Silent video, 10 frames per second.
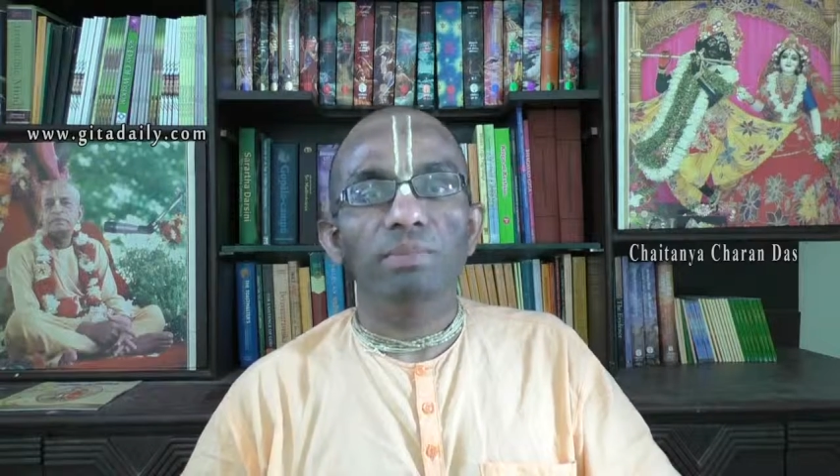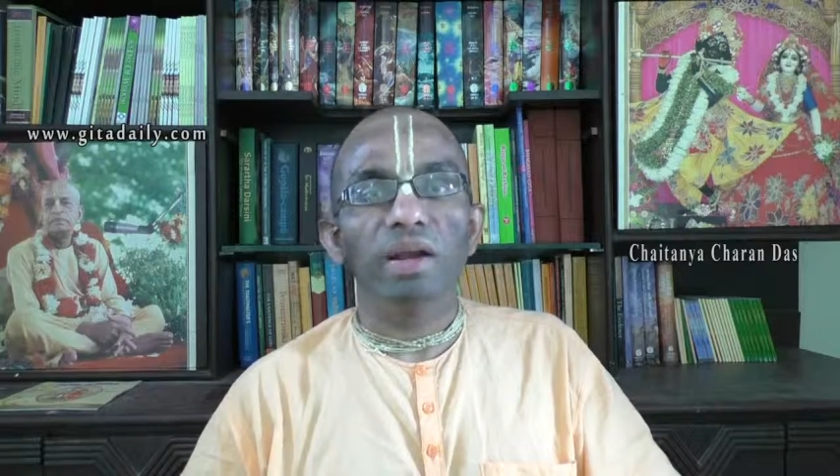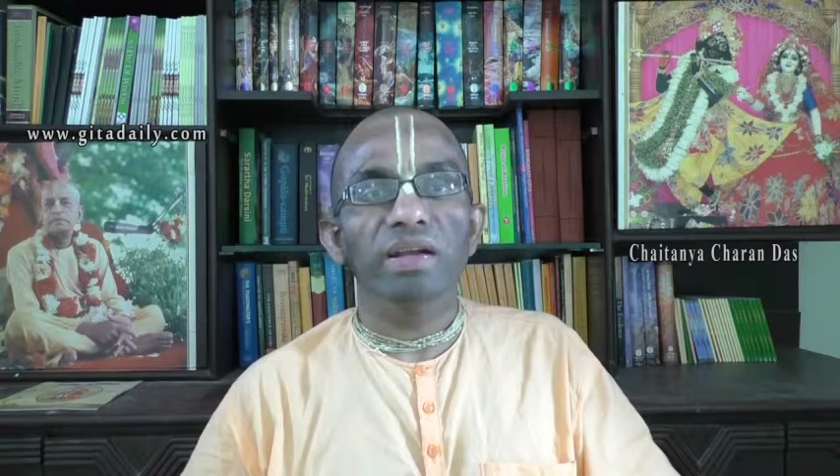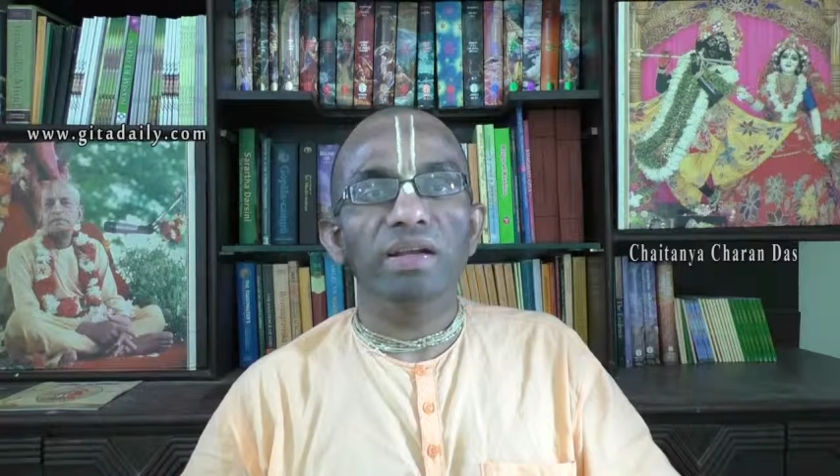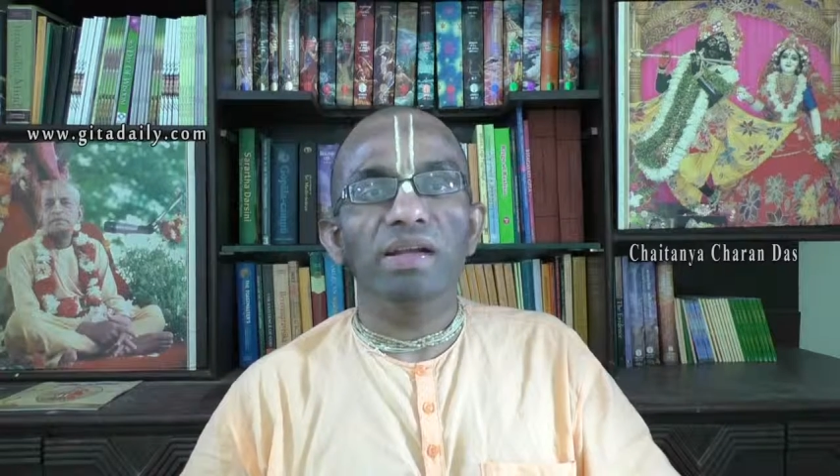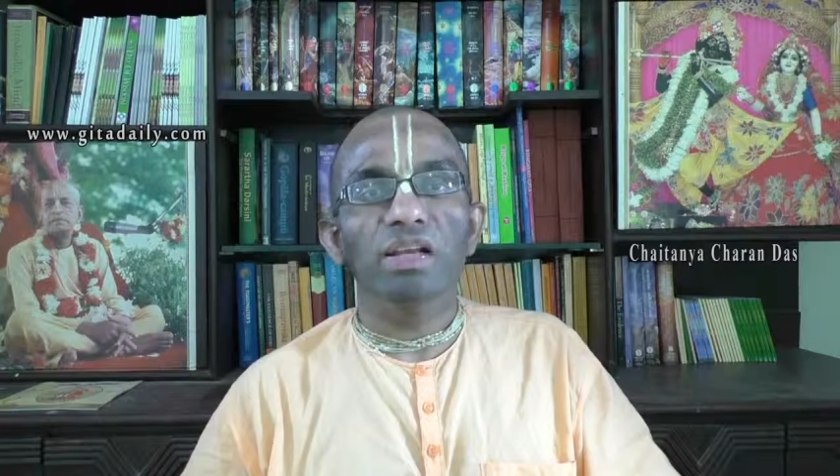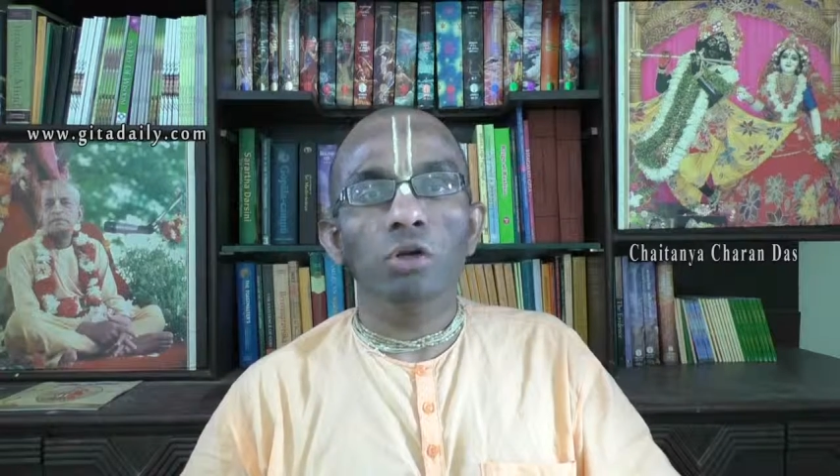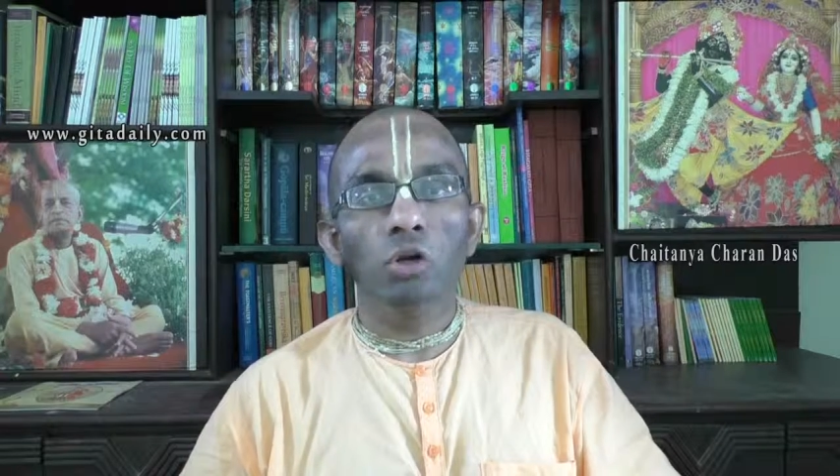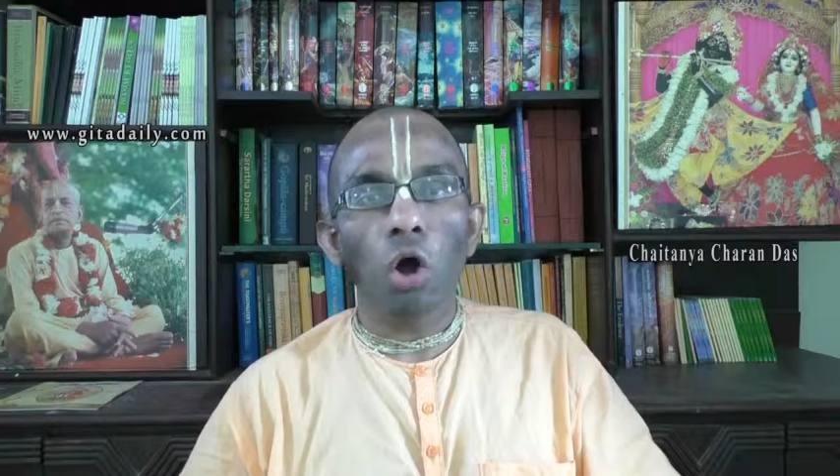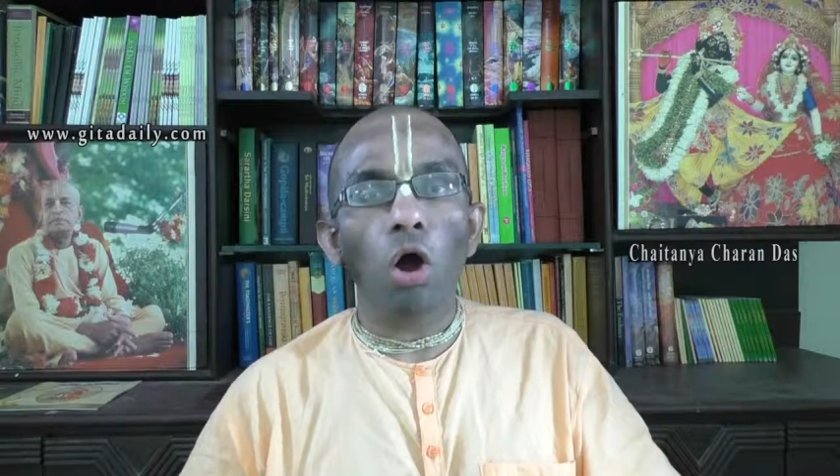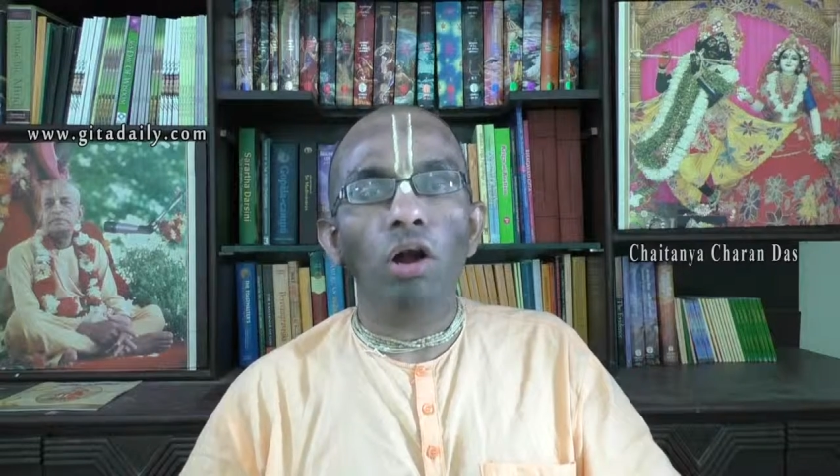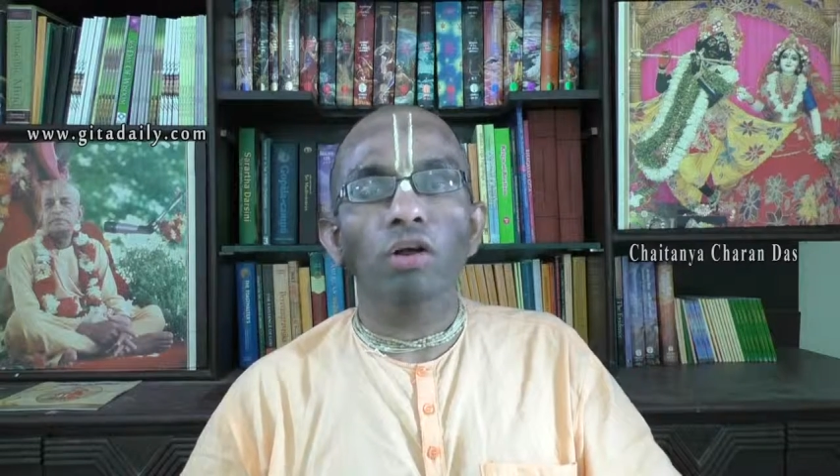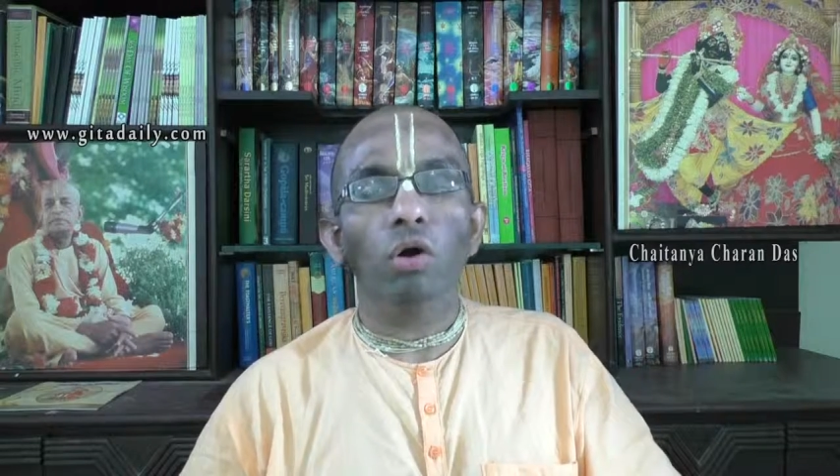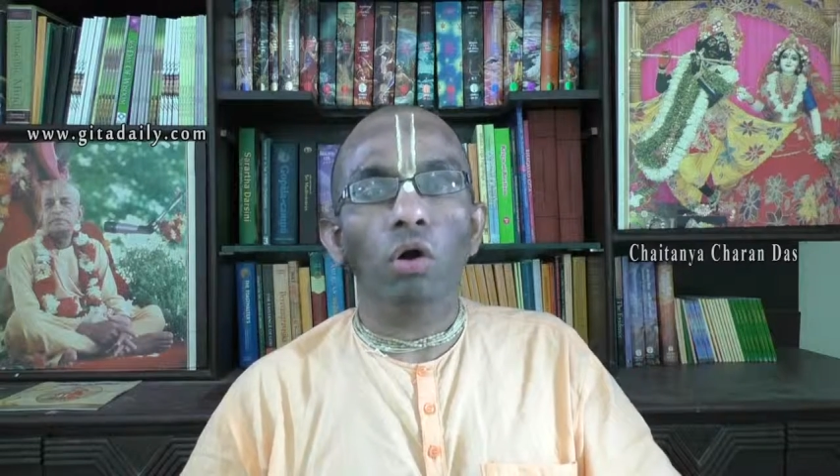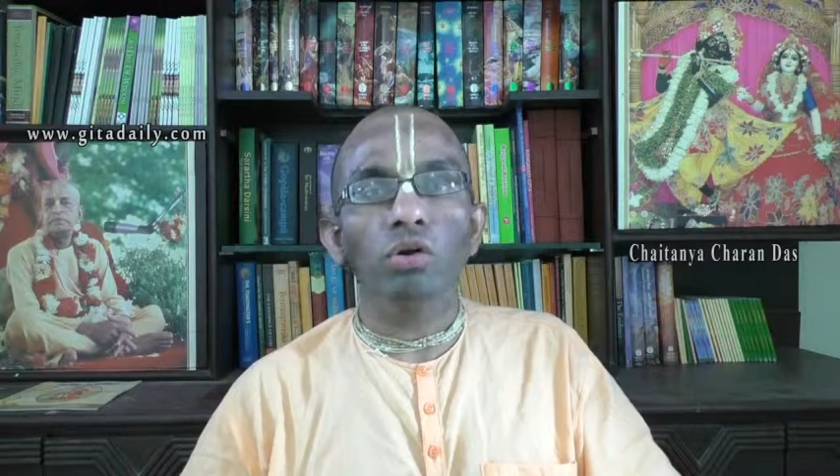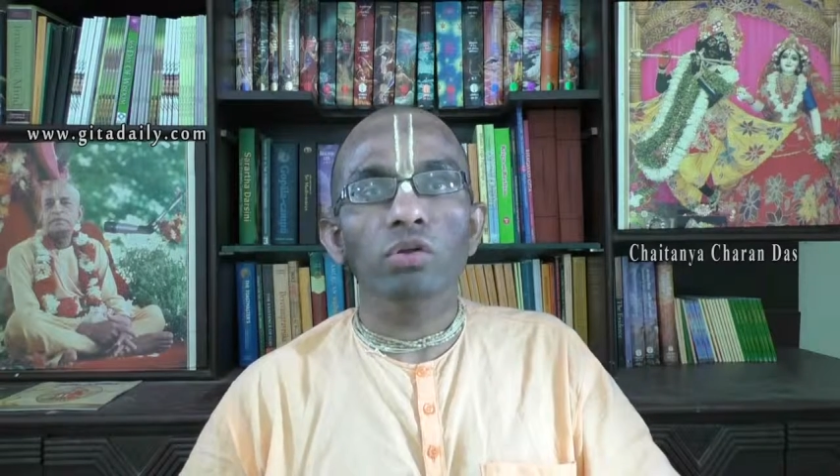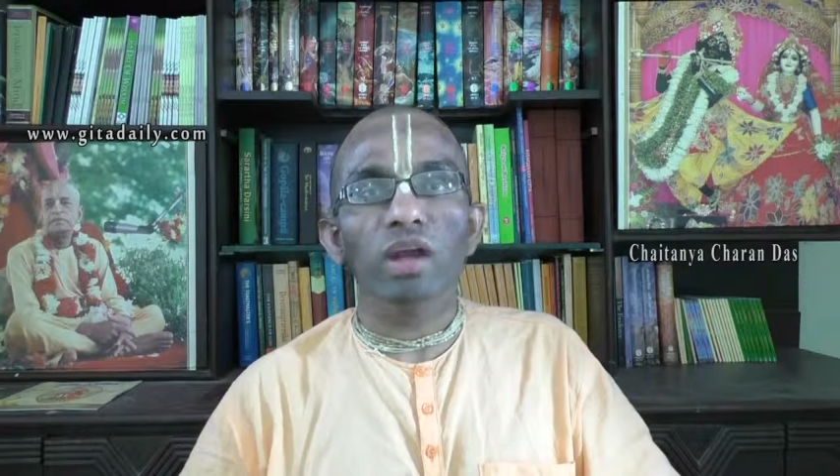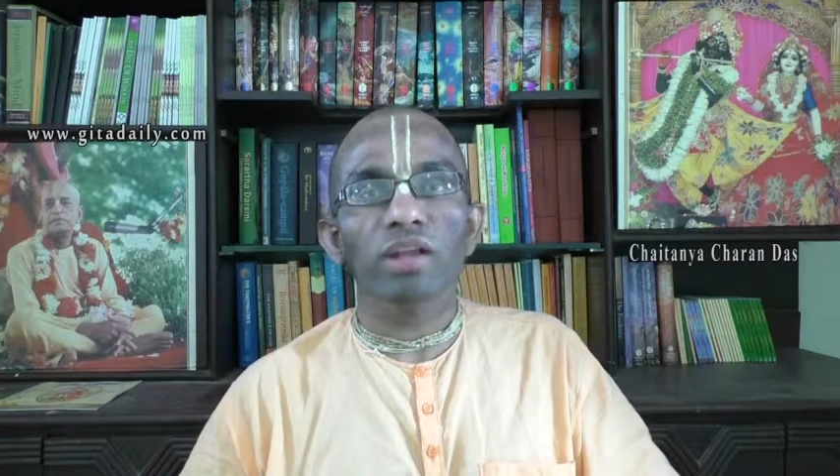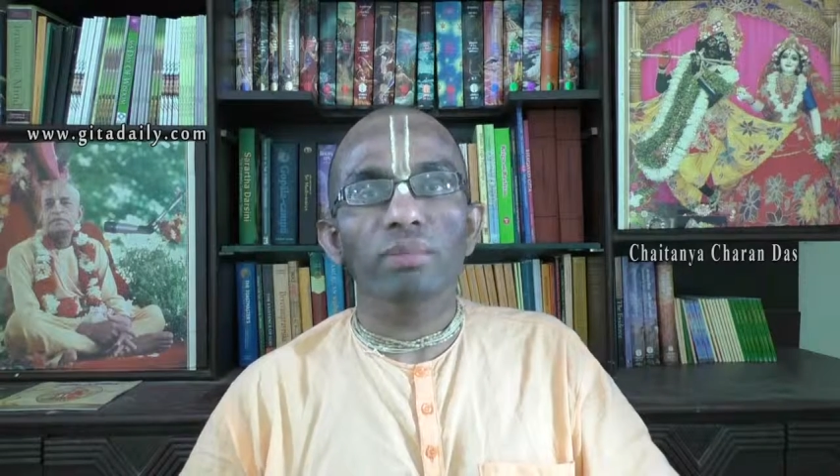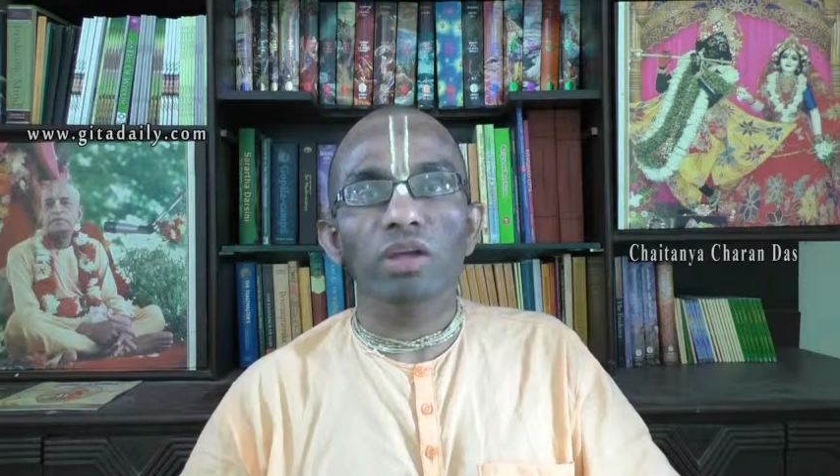mentally locked onto
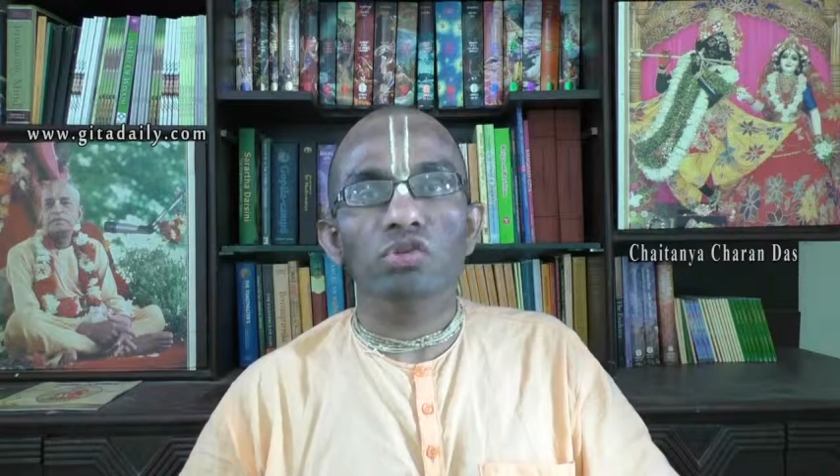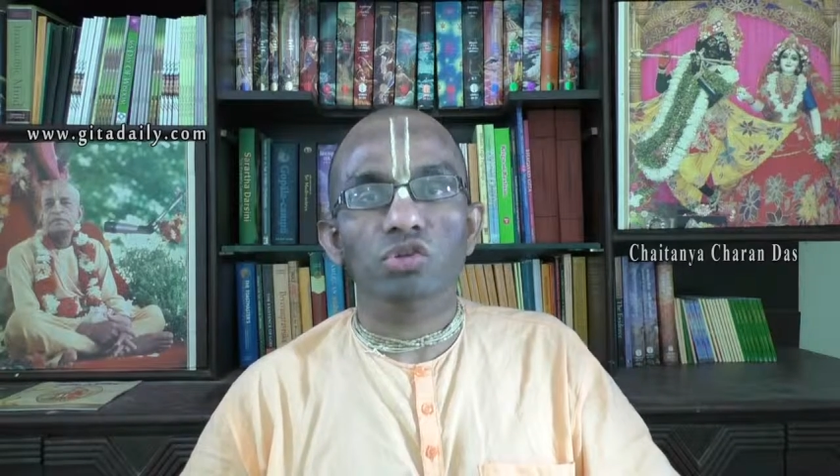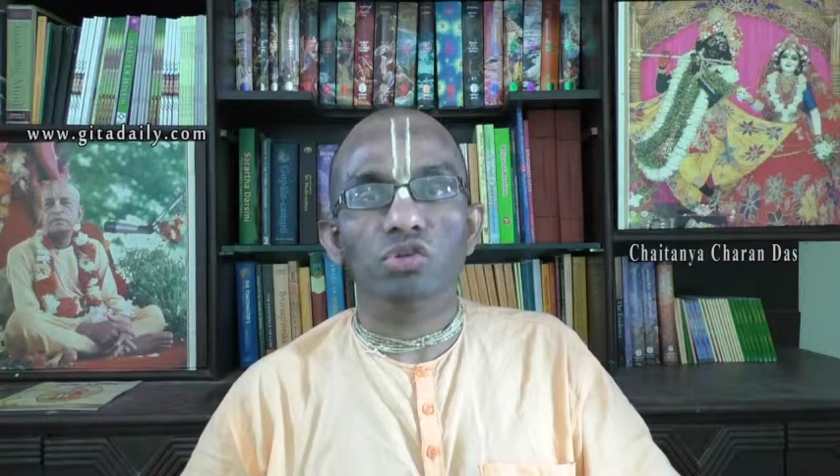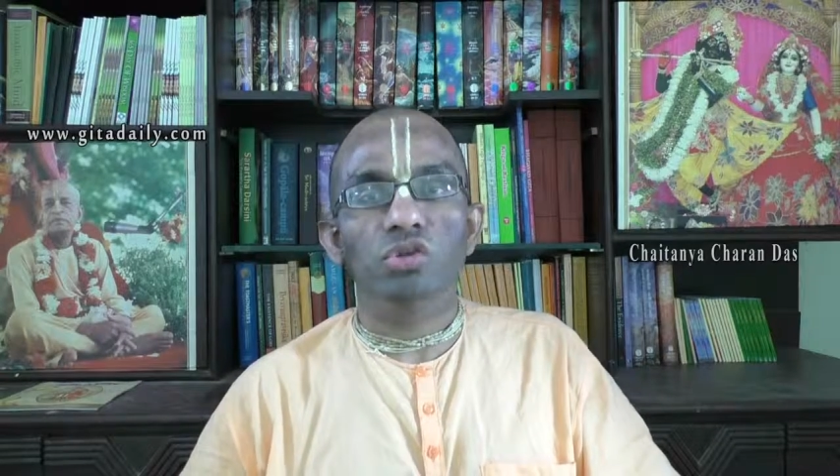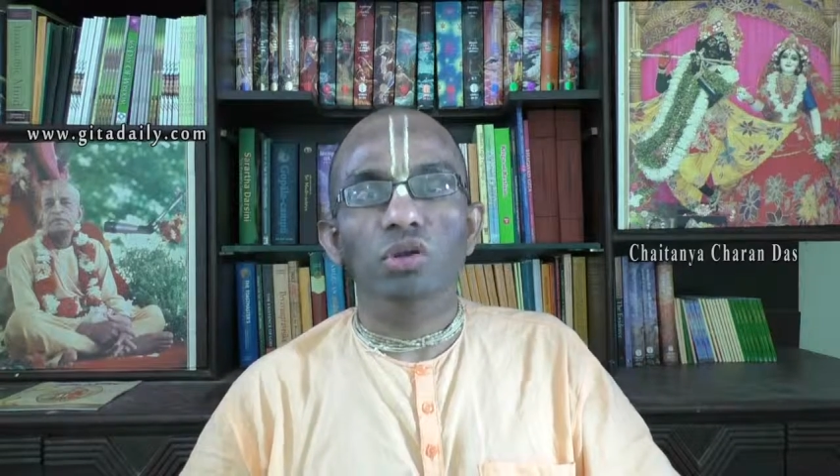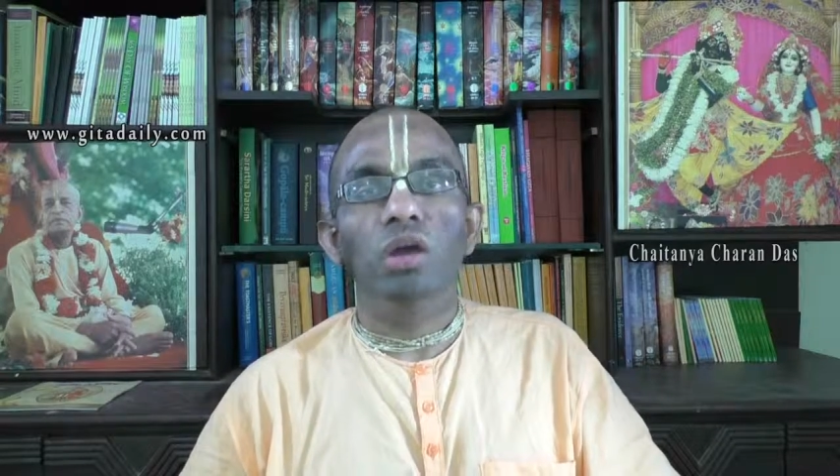that image